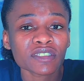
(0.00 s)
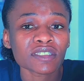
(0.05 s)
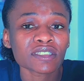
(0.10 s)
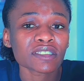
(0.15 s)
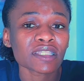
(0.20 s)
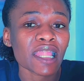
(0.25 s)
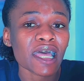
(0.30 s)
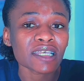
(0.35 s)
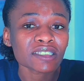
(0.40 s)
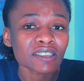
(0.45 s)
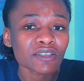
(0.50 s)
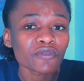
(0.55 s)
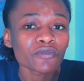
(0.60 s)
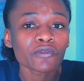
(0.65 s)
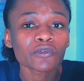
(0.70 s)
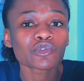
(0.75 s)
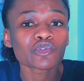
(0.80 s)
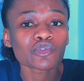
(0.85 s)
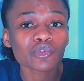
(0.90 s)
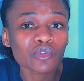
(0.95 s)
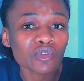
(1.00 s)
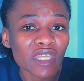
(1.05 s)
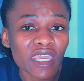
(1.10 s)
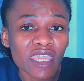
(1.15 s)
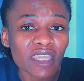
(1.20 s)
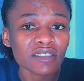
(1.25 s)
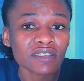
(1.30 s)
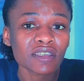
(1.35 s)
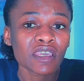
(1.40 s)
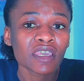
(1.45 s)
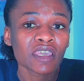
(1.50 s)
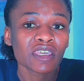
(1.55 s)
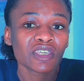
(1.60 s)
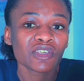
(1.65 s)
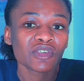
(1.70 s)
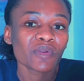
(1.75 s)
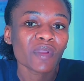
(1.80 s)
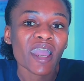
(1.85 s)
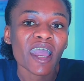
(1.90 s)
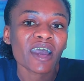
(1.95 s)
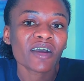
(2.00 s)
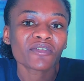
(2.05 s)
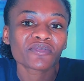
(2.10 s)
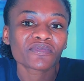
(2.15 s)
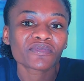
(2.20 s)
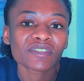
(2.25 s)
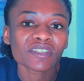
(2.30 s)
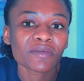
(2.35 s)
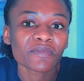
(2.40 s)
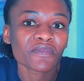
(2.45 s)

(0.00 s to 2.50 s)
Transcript: is lasting for 2 days, you have some